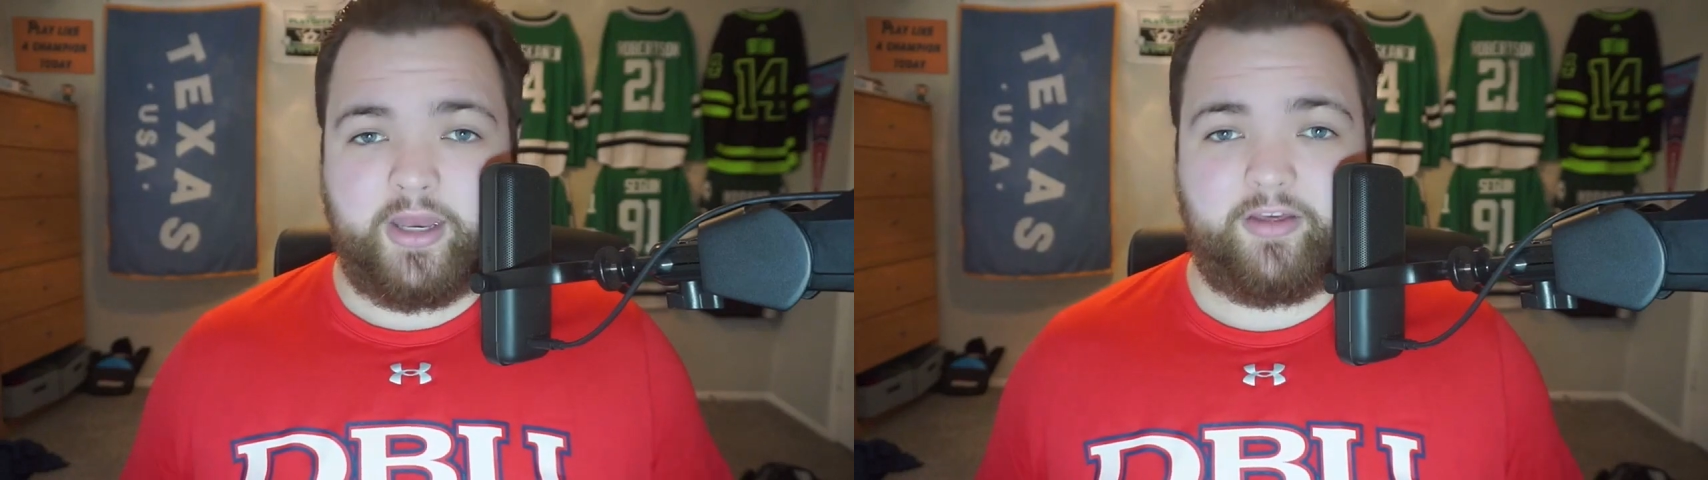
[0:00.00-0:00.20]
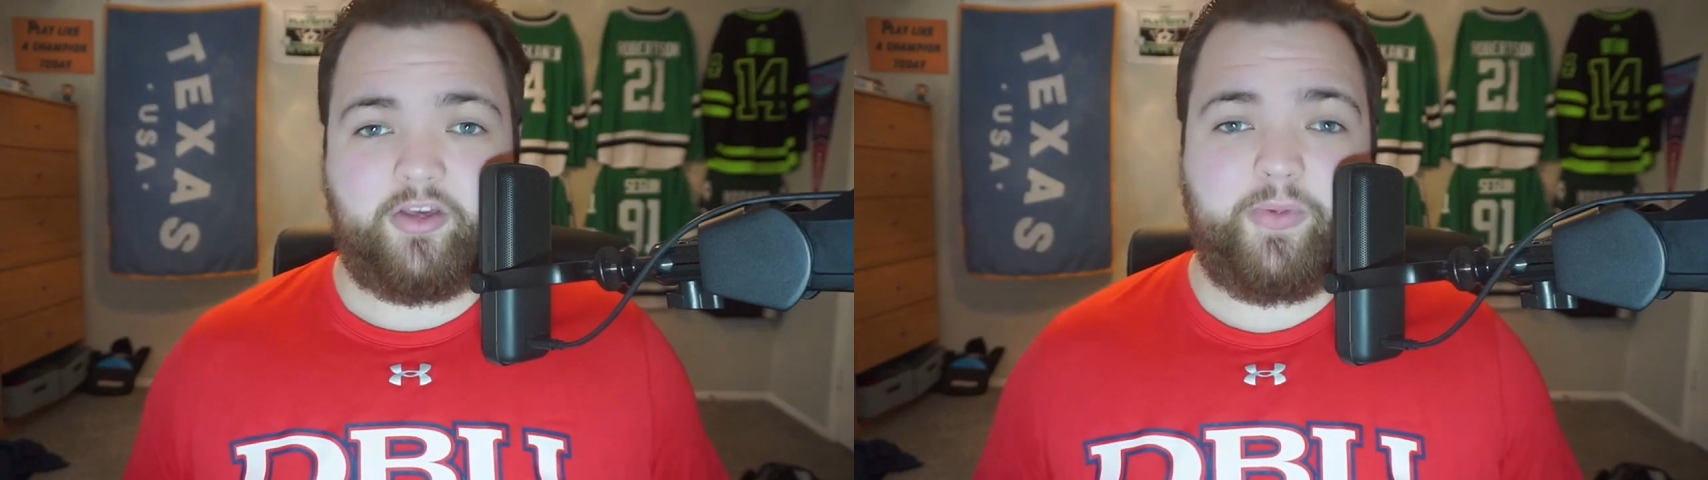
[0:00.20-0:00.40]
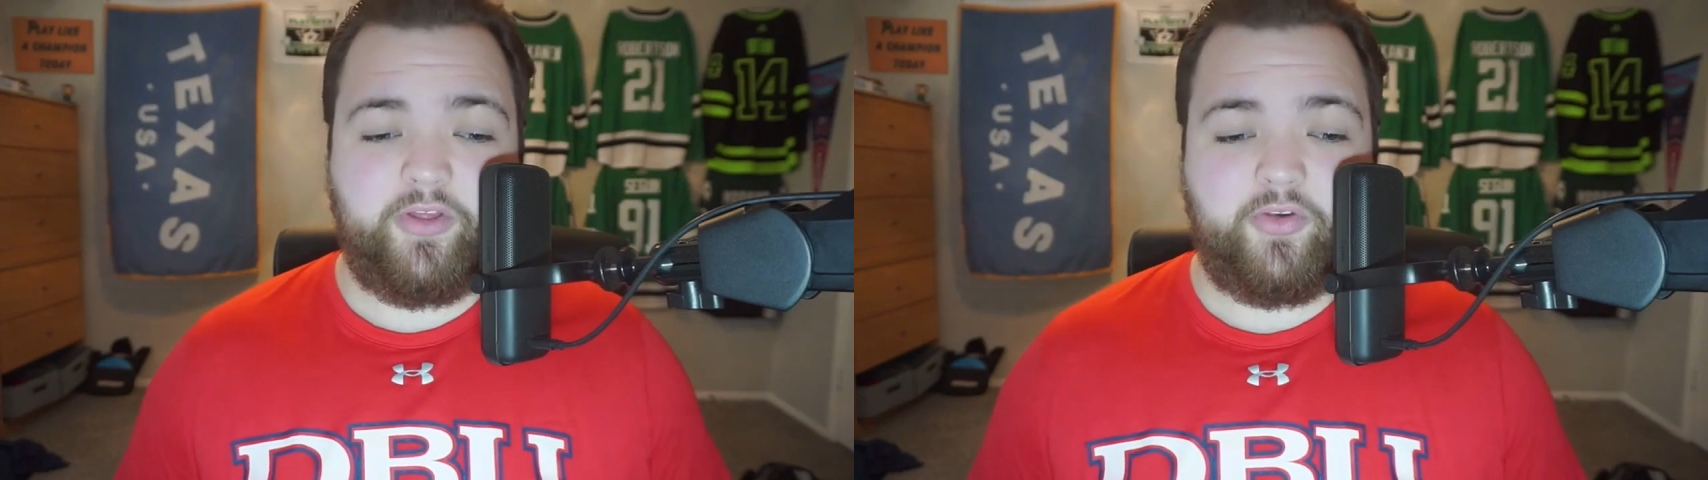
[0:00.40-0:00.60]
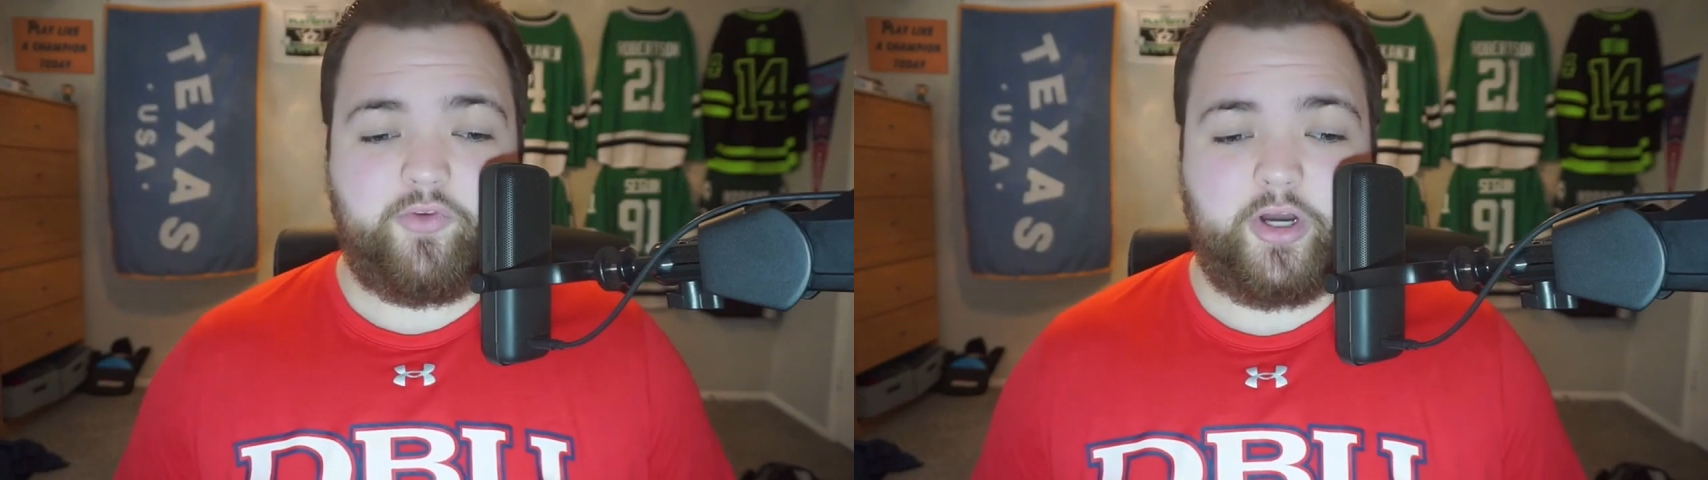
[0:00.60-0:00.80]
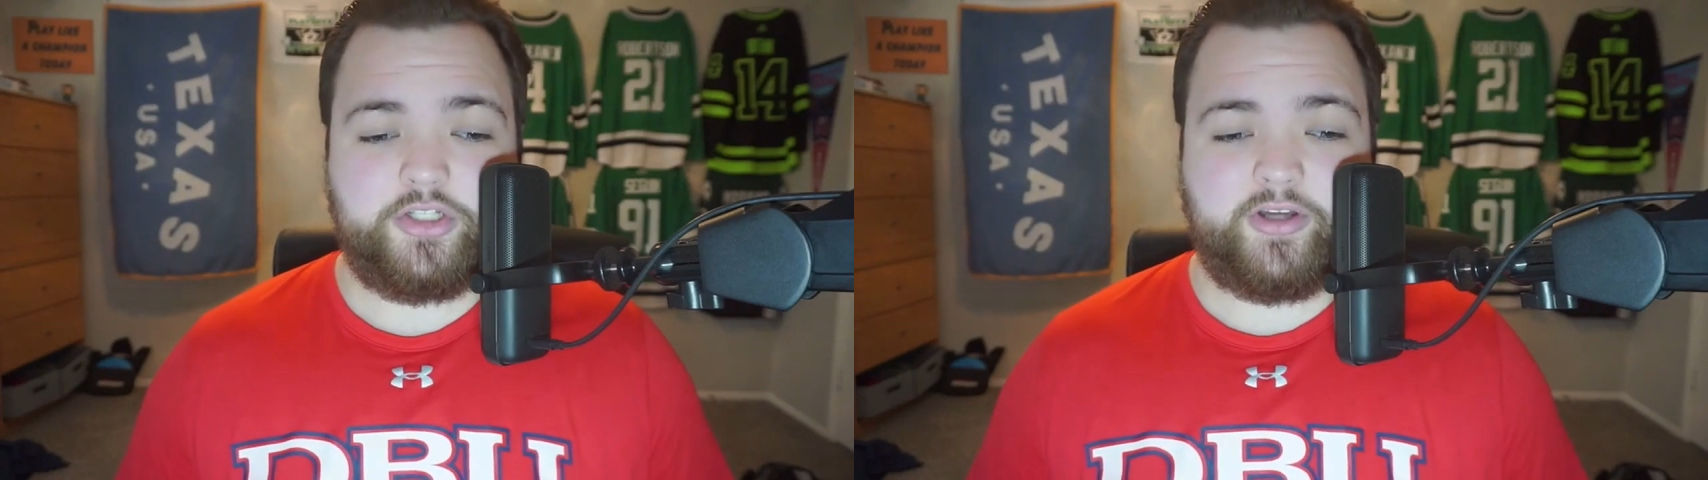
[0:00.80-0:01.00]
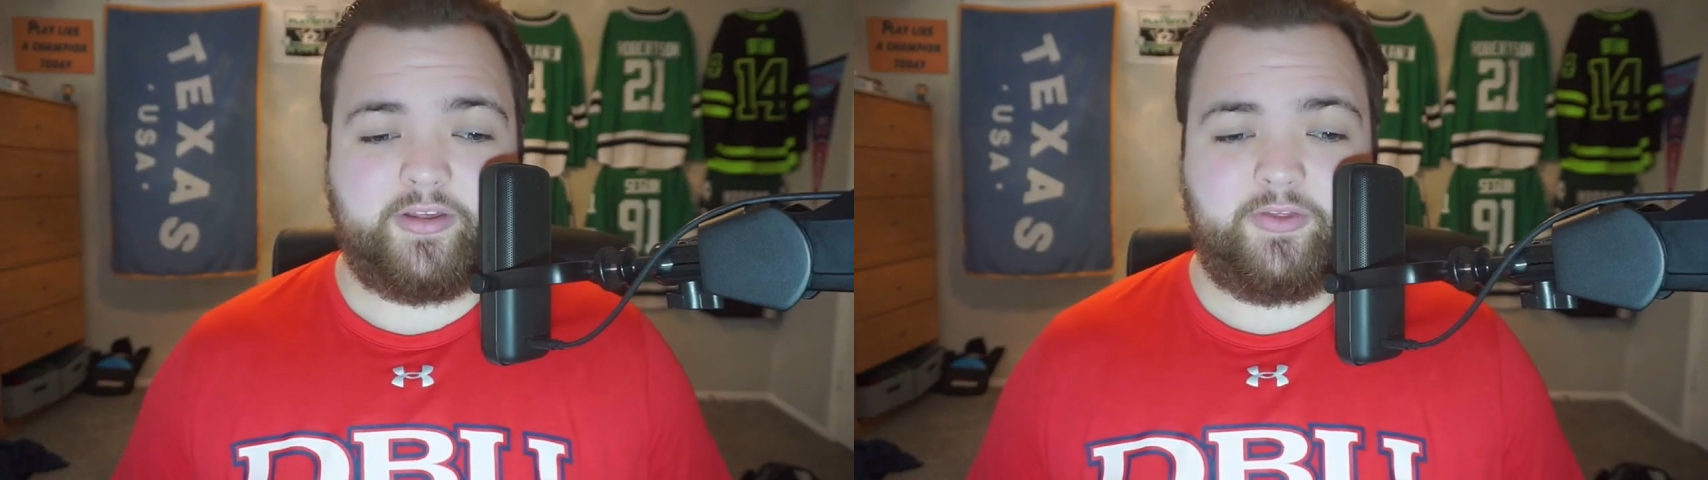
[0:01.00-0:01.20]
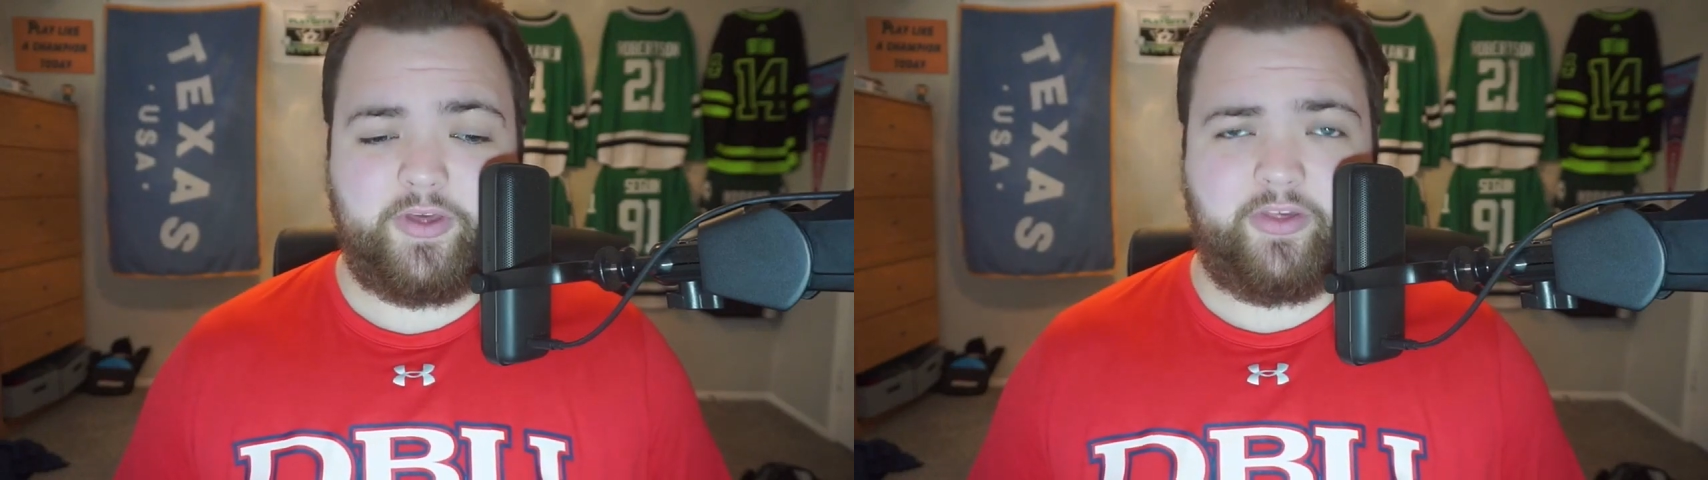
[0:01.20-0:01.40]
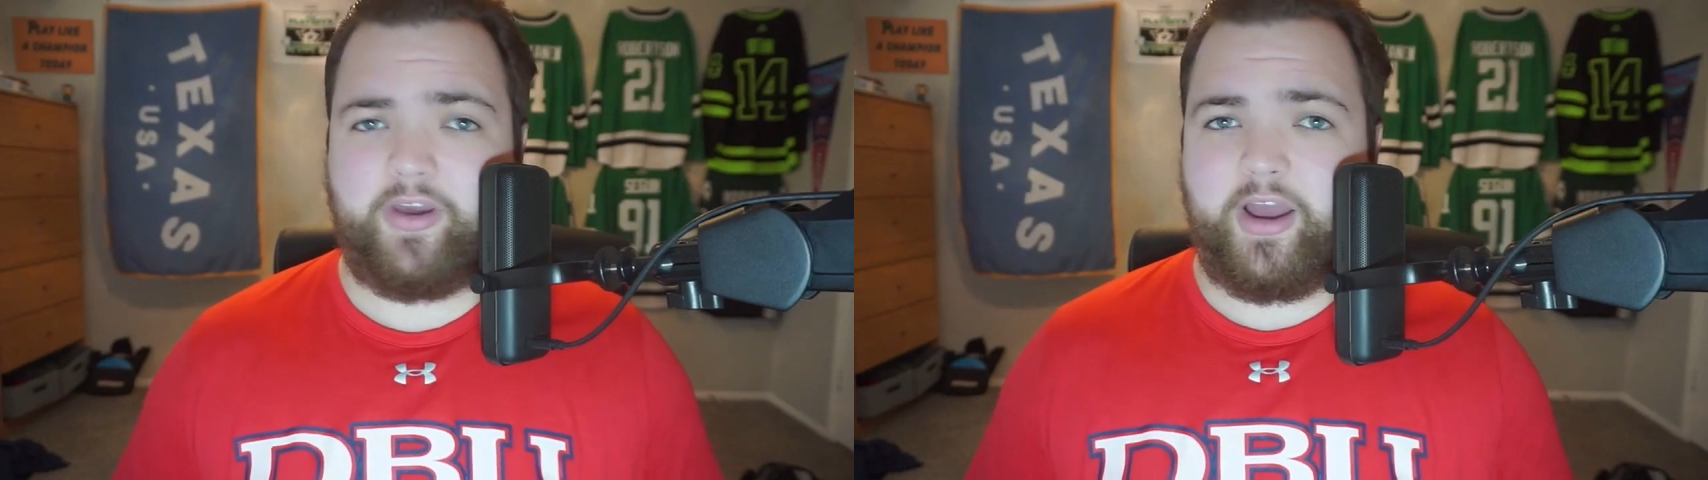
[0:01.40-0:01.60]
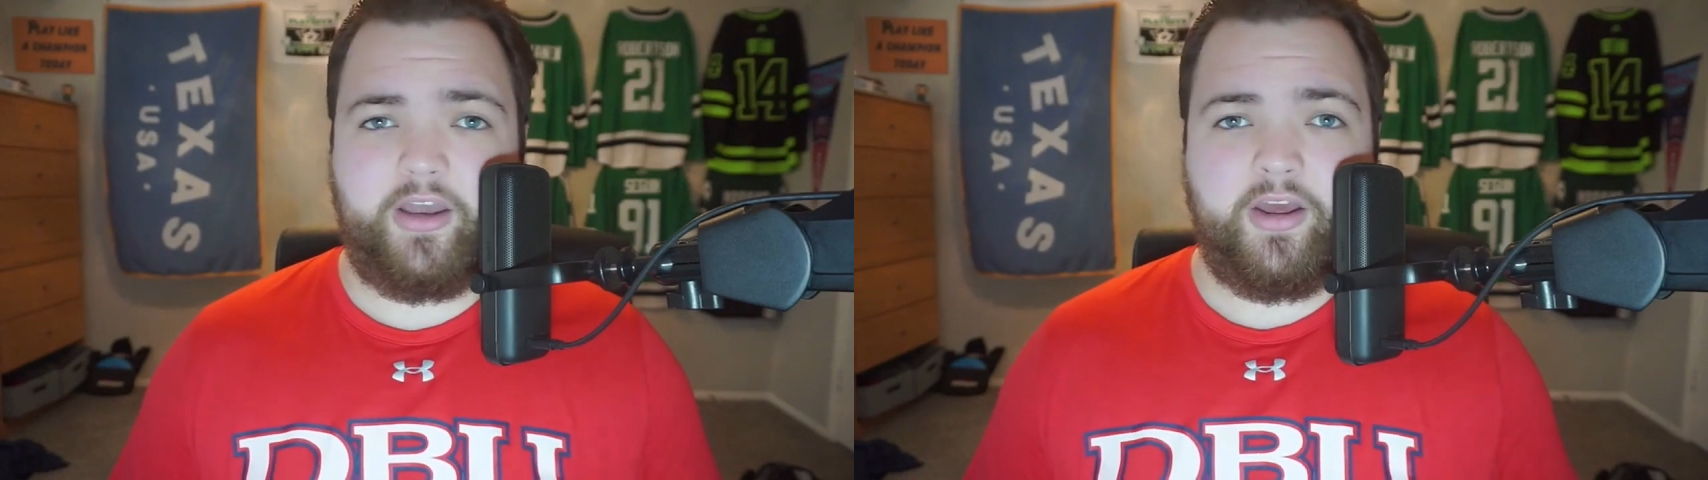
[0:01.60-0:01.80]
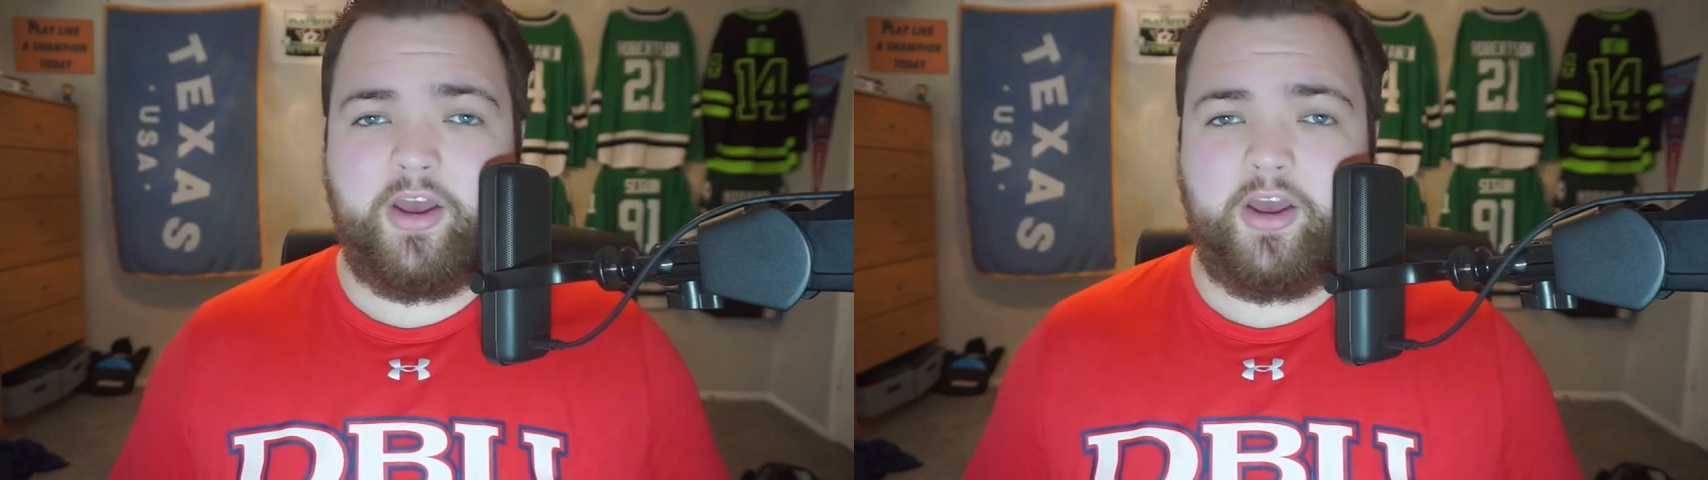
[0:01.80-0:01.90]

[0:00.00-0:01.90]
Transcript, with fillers: expensive contracts that they signed